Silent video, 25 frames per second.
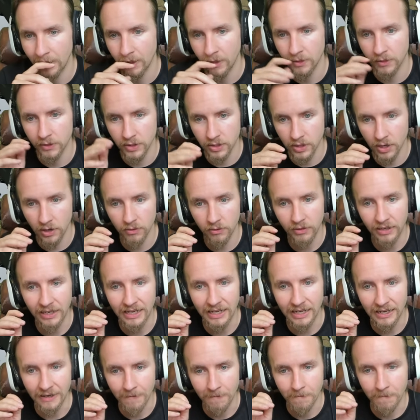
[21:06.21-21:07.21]
The
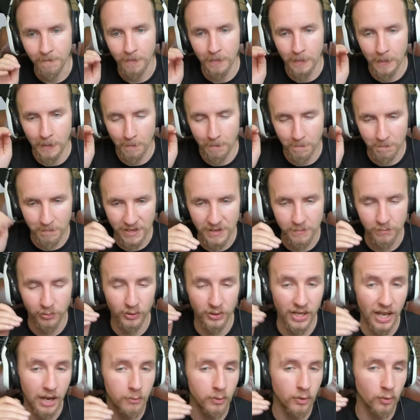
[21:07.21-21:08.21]
only people
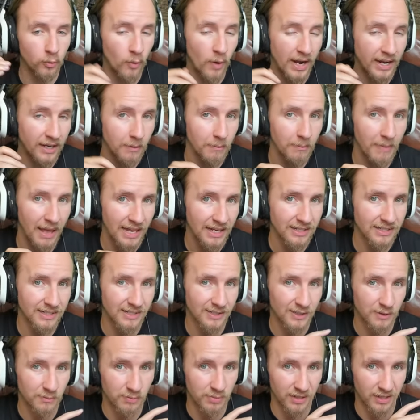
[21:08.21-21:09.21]
that I would recommend
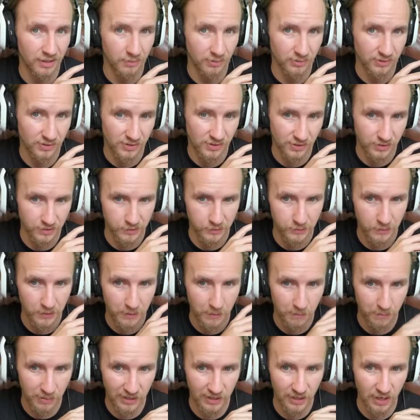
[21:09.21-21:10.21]
to be able to
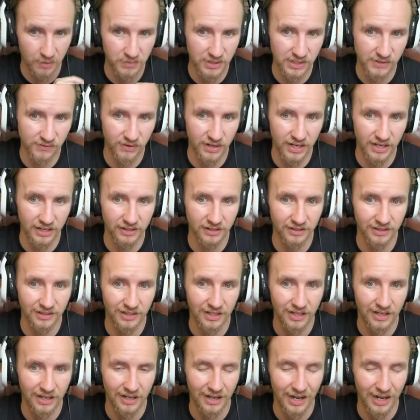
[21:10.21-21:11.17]
pick up this vehicle